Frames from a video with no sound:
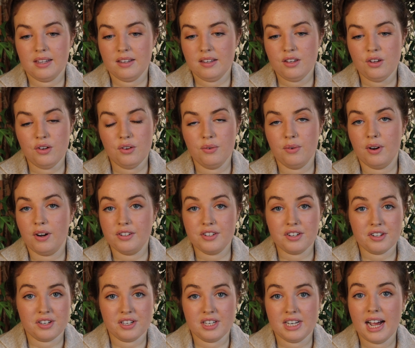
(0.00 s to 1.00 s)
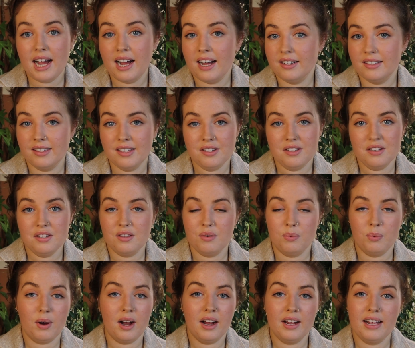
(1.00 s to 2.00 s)
you understand this is the
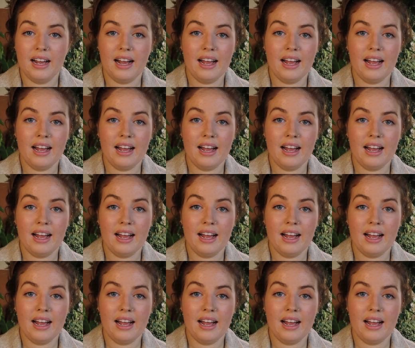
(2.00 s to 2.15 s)
why.